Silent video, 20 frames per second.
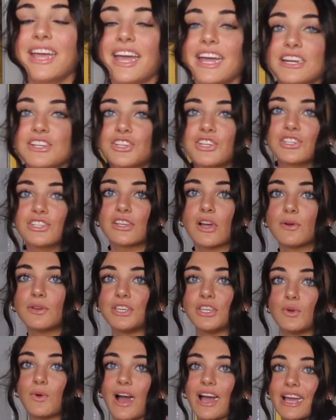It's just so
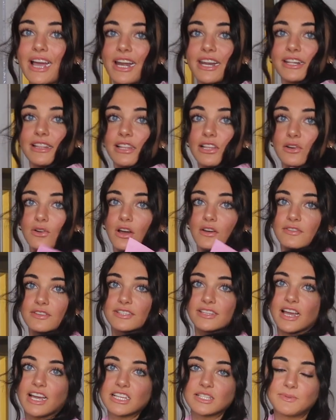cute. I got it a little
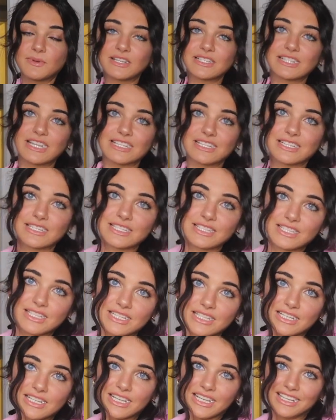oversized because I just,
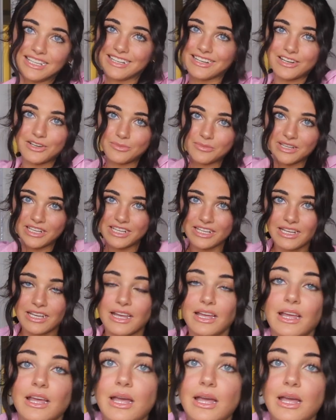you know me.